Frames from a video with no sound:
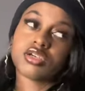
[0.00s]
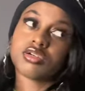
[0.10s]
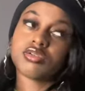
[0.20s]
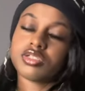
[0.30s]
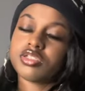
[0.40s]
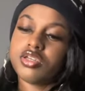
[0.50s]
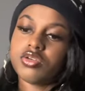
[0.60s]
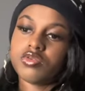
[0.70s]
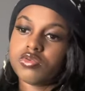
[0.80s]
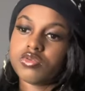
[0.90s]
Oh, that's
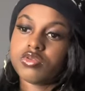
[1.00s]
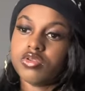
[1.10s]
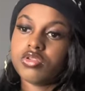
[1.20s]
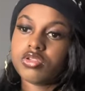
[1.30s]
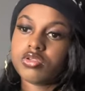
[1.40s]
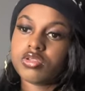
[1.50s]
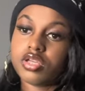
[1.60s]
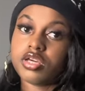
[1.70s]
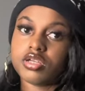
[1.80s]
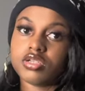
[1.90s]
cute.
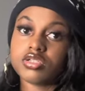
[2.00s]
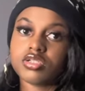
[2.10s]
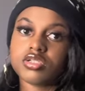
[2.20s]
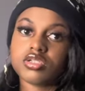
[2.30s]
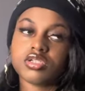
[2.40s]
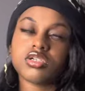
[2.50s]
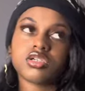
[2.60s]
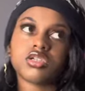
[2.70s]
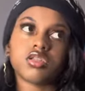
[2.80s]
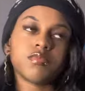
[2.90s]
Yeah.
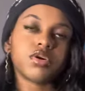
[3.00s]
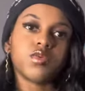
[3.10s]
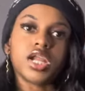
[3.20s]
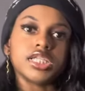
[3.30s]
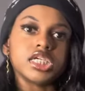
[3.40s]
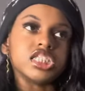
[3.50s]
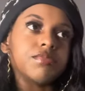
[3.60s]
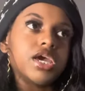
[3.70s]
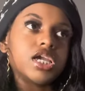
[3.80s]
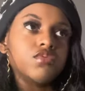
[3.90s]
But when I
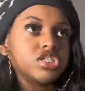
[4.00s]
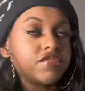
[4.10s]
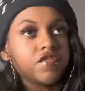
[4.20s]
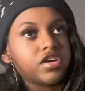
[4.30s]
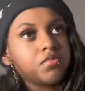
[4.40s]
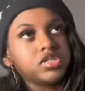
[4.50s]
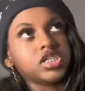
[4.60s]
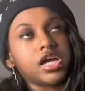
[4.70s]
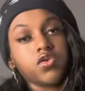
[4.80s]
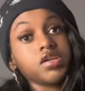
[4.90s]
tested back, it was given very
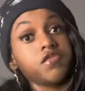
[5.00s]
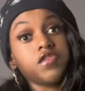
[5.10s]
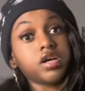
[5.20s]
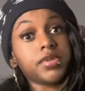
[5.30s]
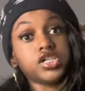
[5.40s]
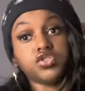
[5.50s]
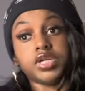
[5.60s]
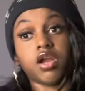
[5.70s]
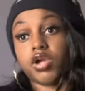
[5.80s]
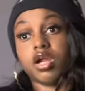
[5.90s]
much, I don't give a fuck about you,
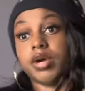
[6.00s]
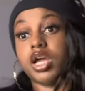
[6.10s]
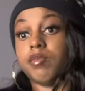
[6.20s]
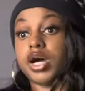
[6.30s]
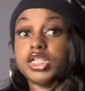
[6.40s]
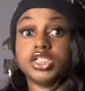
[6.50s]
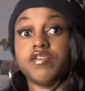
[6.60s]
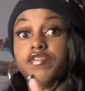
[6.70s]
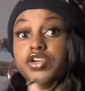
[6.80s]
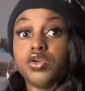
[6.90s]
and I don't care about that apology,
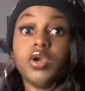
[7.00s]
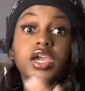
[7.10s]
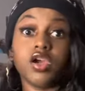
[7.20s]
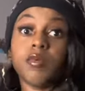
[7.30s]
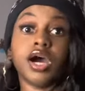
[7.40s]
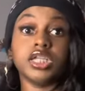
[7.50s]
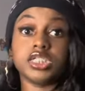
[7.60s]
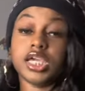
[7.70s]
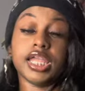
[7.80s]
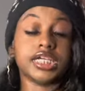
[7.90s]
and fuck and your
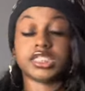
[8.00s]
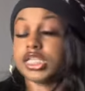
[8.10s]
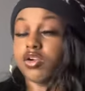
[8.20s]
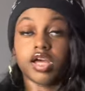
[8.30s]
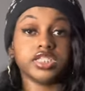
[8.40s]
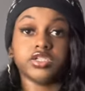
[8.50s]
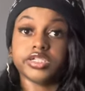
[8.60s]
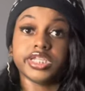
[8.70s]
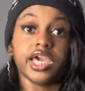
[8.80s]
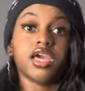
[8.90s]
apology. And I stand on that to
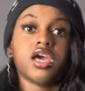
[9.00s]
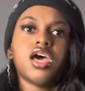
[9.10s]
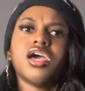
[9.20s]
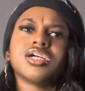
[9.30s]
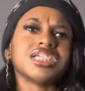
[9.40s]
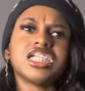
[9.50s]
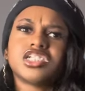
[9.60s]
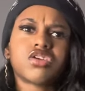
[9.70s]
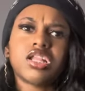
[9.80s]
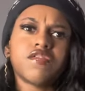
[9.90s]
this day, because I just
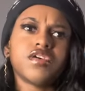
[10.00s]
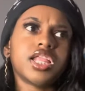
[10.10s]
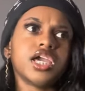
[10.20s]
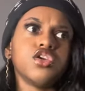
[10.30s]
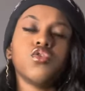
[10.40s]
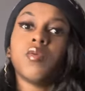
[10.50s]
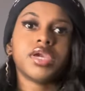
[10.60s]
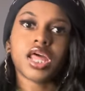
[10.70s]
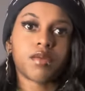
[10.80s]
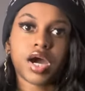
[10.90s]
strongly feel like you owe
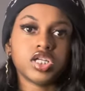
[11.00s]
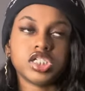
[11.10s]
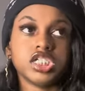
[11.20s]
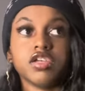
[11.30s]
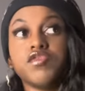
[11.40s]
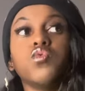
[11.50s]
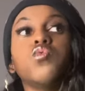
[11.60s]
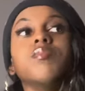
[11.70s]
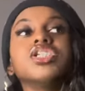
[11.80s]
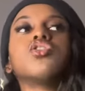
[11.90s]
me that apology. Because if you
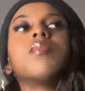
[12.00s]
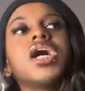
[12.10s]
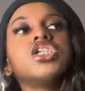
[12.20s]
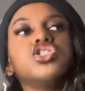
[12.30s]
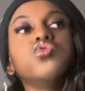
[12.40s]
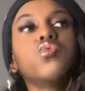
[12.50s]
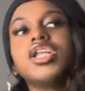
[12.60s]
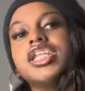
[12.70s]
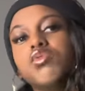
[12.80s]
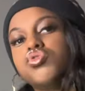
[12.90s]
meant your apology, you
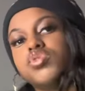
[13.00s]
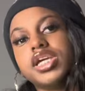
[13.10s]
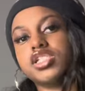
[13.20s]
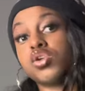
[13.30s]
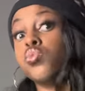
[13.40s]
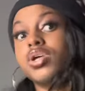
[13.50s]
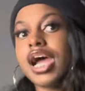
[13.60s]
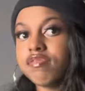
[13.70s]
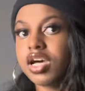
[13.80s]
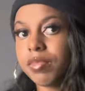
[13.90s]
wouldn't have did what you did, so you wouldn't
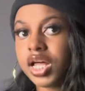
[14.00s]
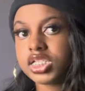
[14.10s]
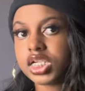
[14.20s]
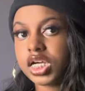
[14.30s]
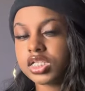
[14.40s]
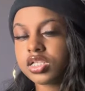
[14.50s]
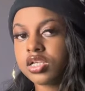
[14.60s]
have to apologize.